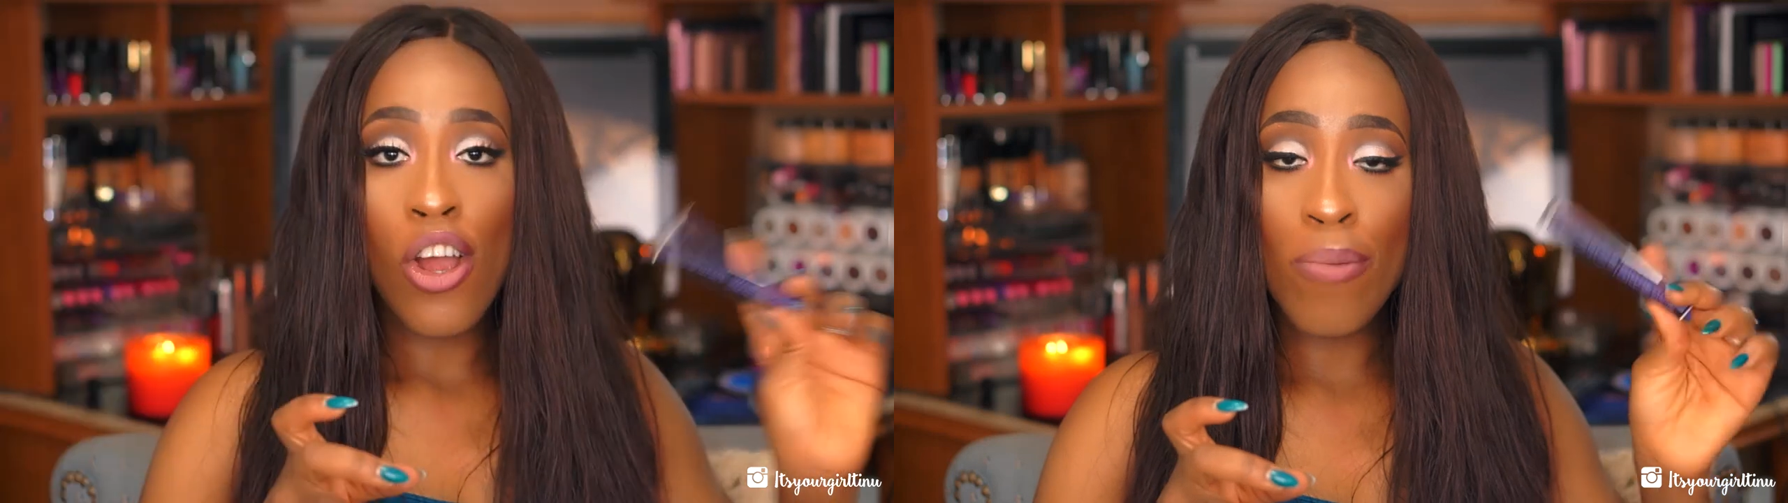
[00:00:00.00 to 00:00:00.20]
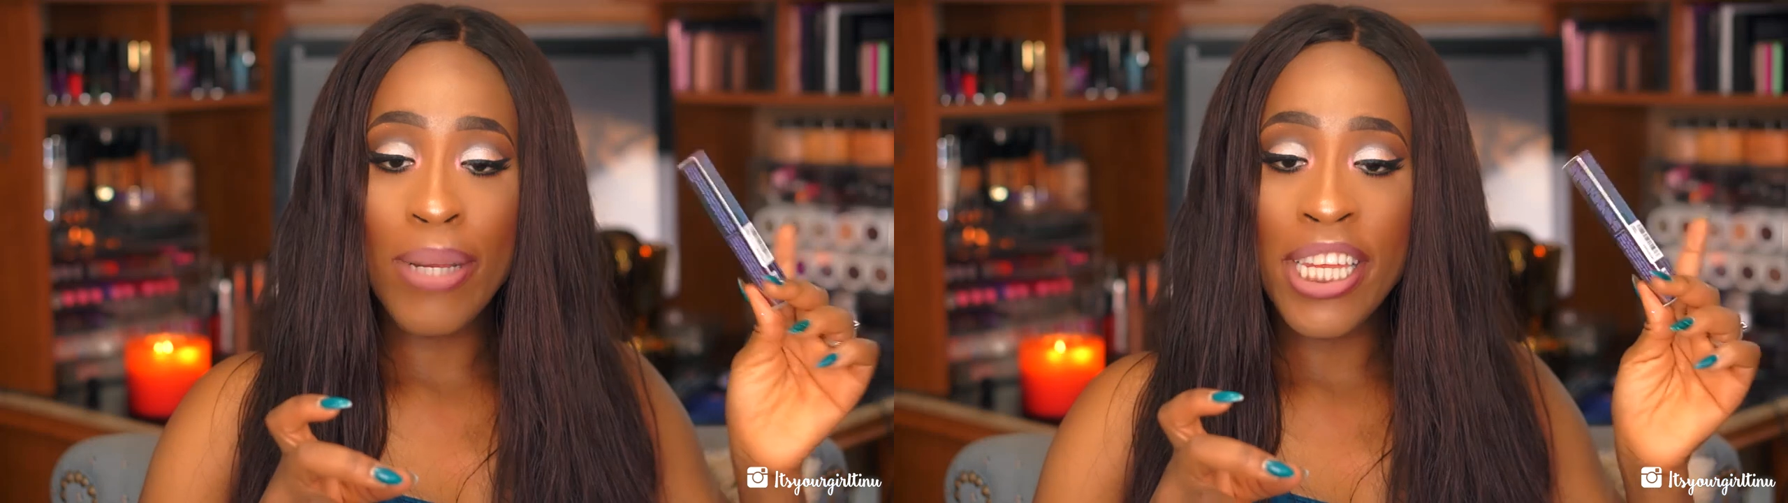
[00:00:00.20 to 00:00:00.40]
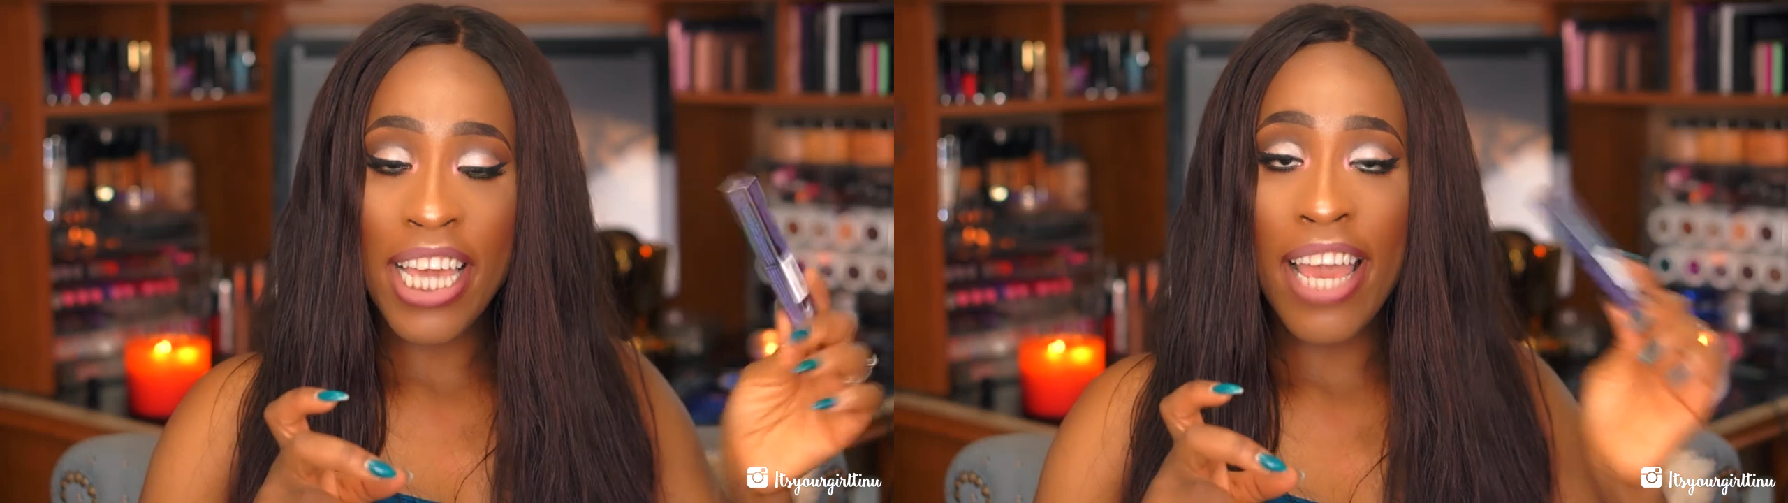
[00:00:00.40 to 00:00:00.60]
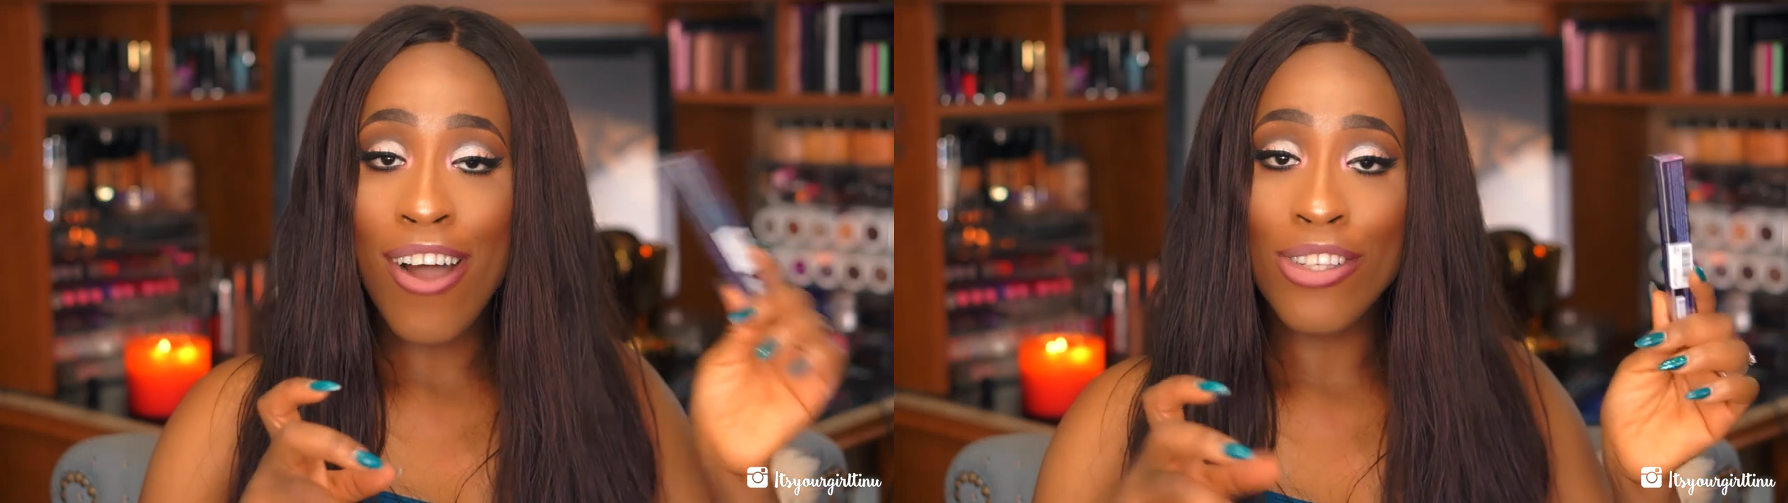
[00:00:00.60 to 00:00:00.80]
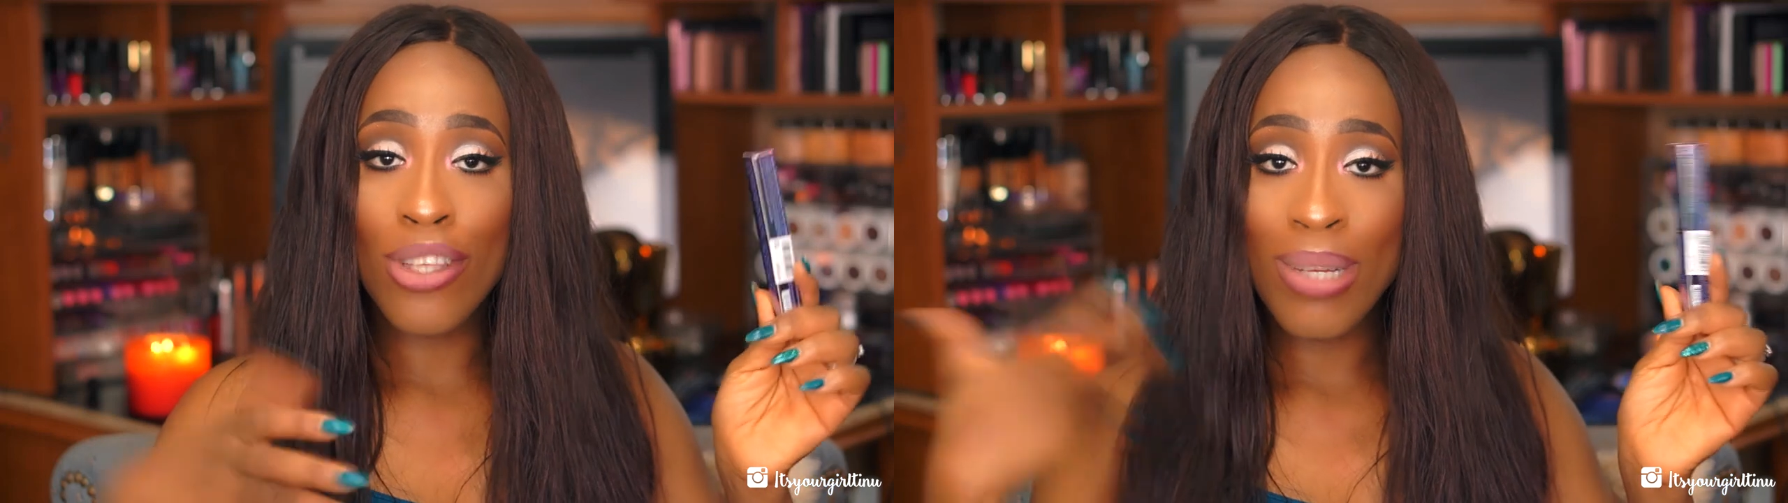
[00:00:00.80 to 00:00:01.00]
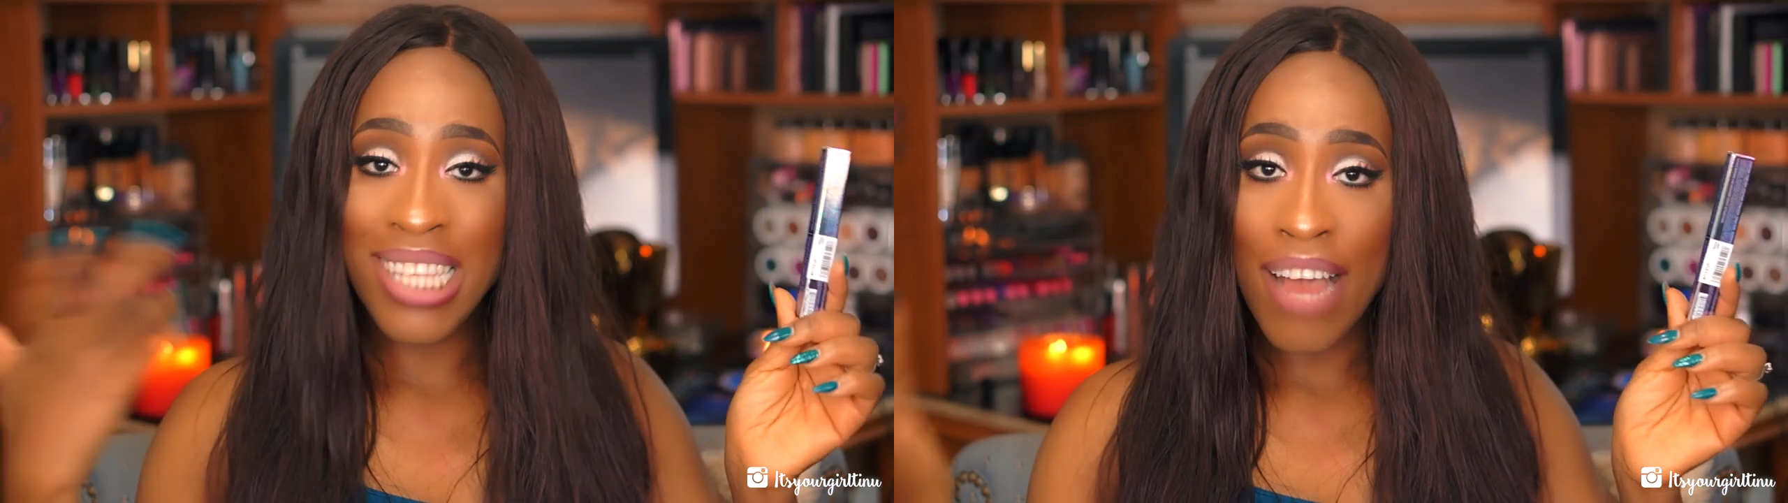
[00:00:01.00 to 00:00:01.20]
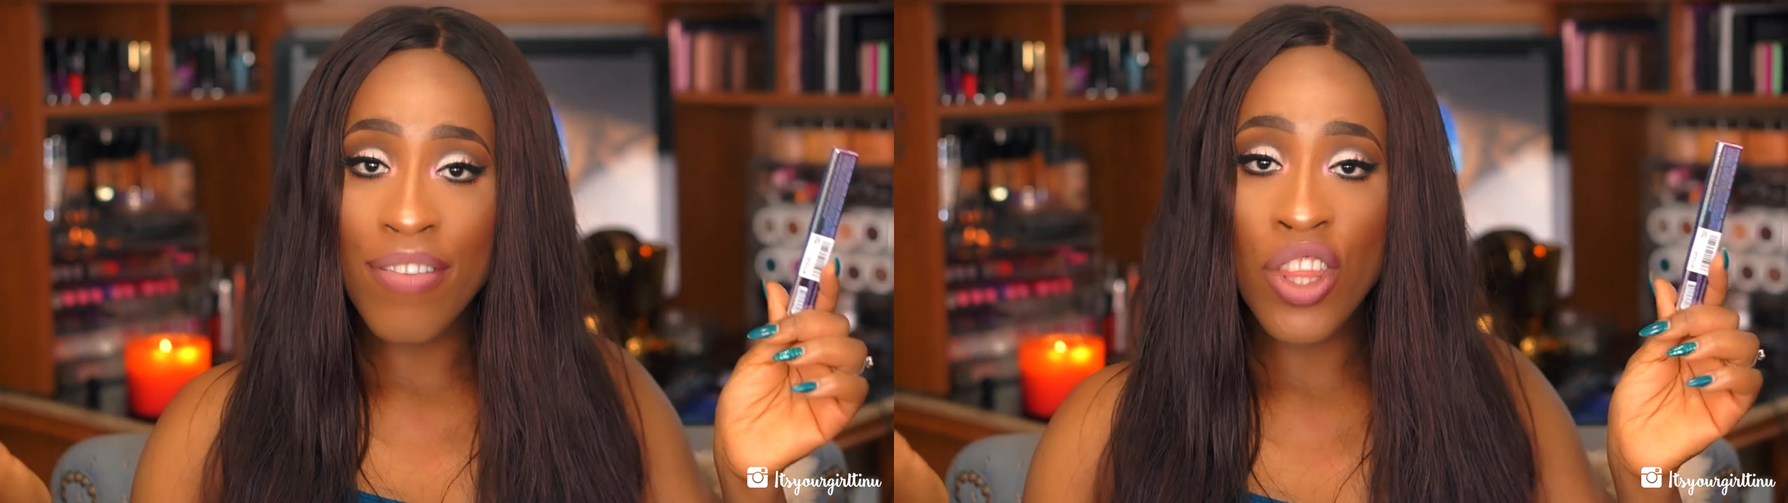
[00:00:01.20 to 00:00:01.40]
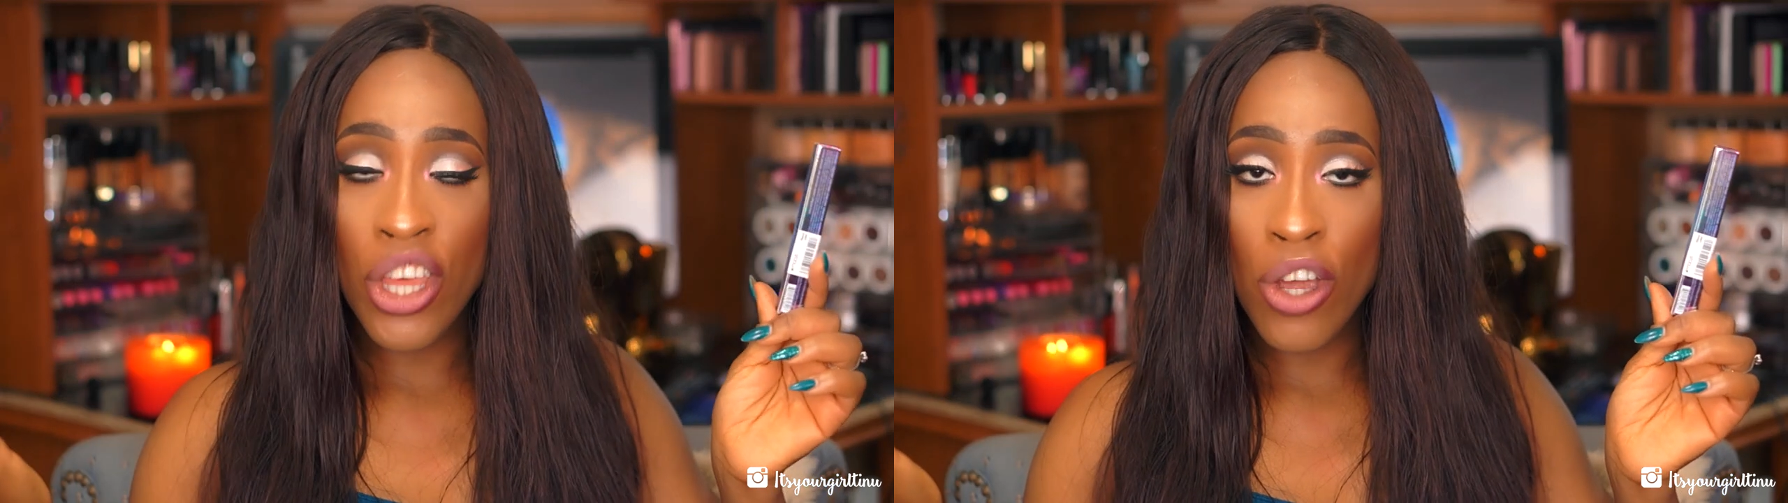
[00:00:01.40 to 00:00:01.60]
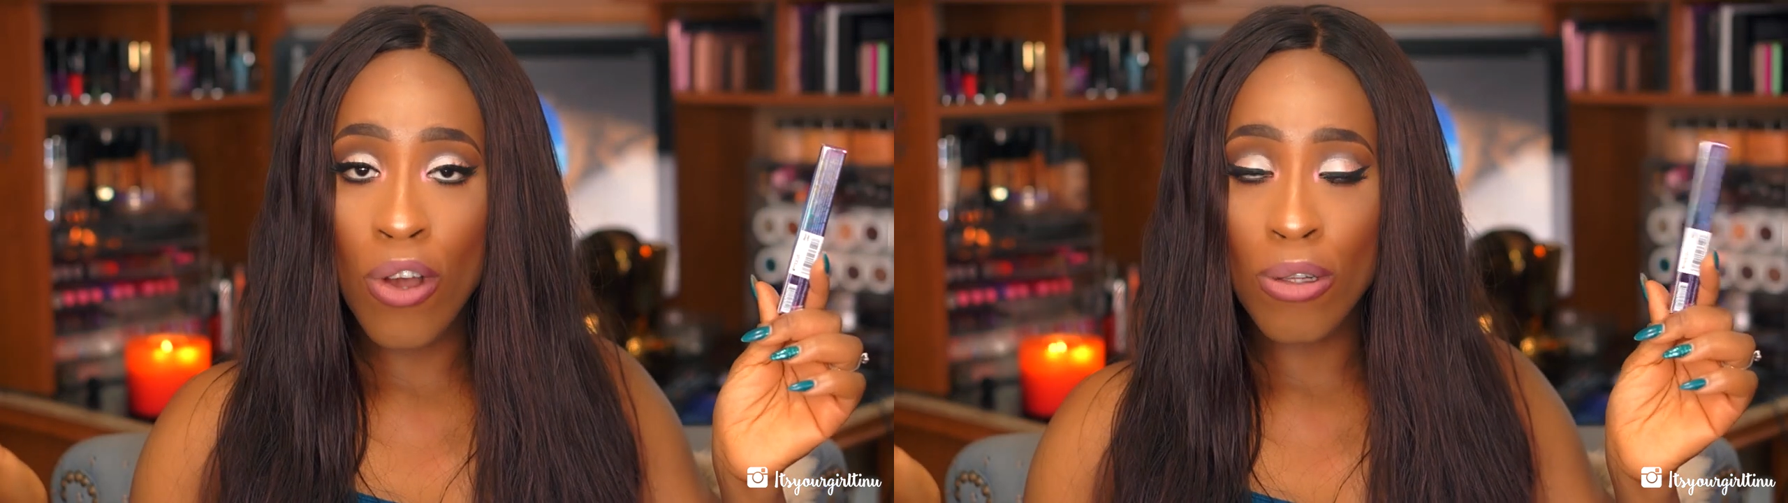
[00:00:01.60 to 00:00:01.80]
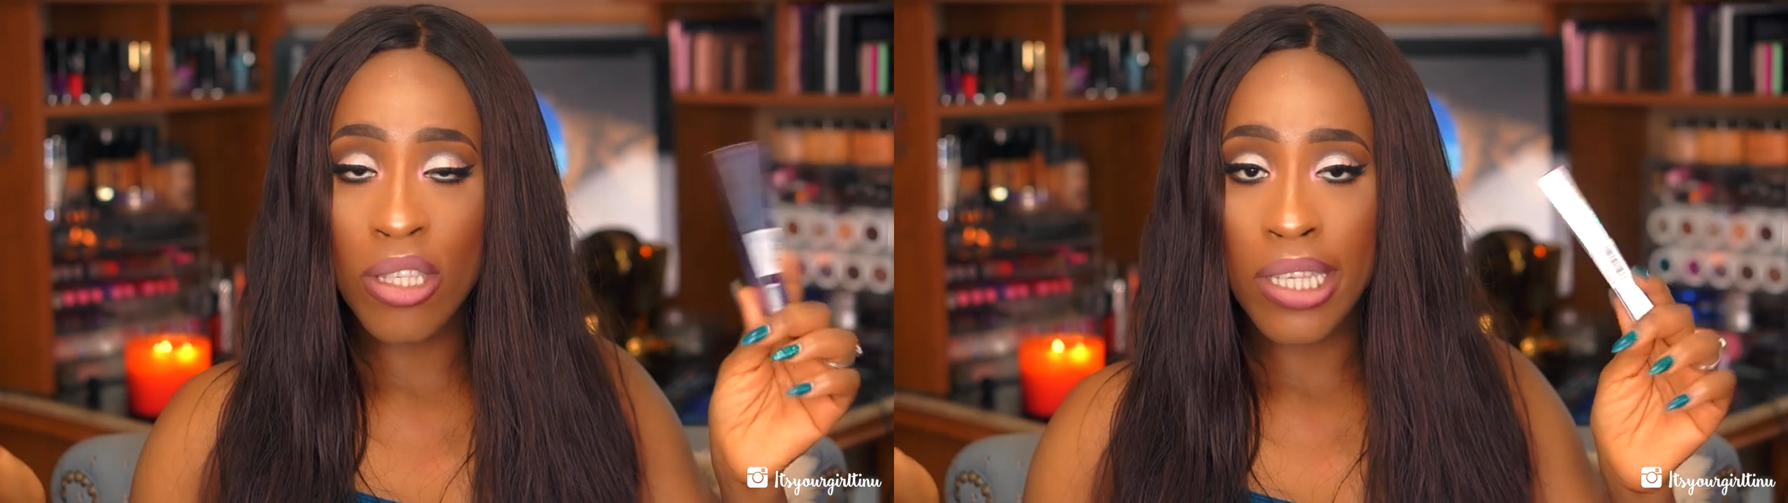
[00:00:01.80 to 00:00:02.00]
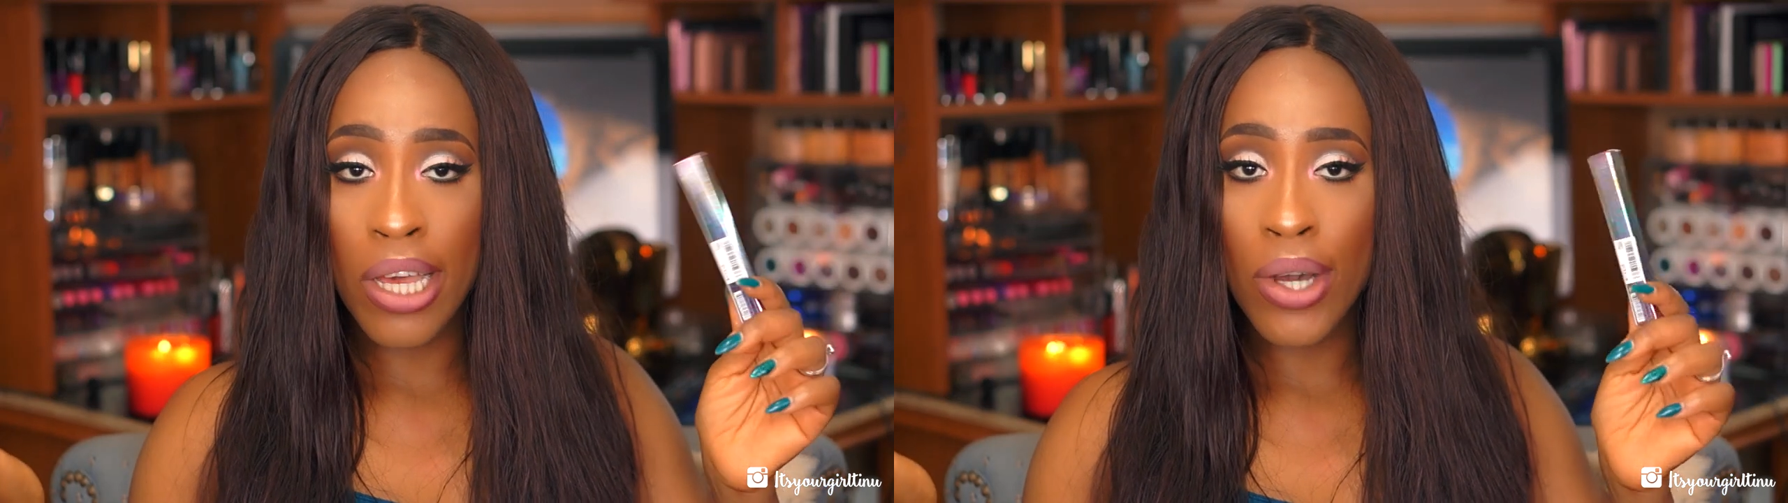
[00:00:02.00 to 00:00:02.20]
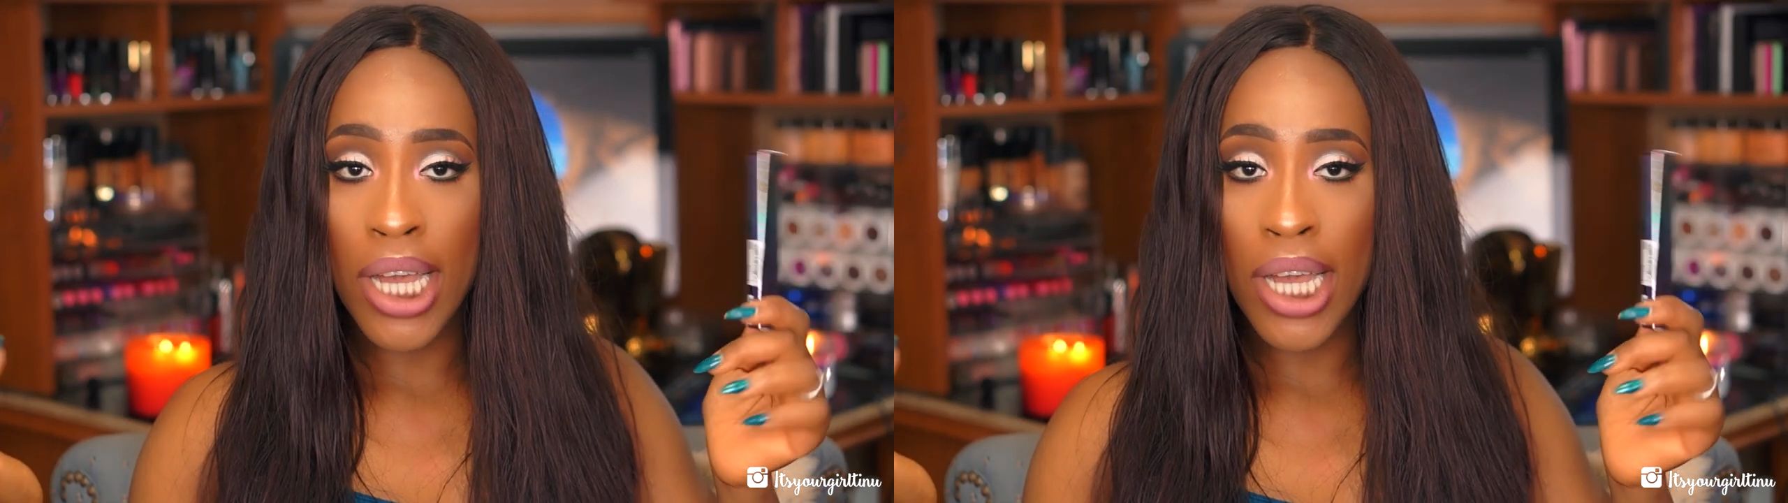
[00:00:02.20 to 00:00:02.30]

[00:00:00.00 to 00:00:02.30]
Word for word: Urban Decay also was having their own sale